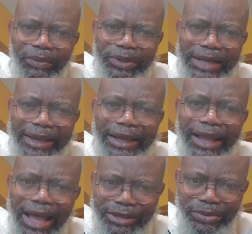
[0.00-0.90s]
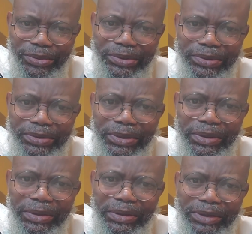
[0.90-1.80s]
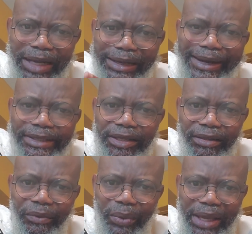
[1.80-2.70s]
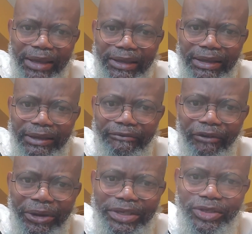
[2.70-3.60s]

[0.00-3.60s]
was like a candle that lit the way for his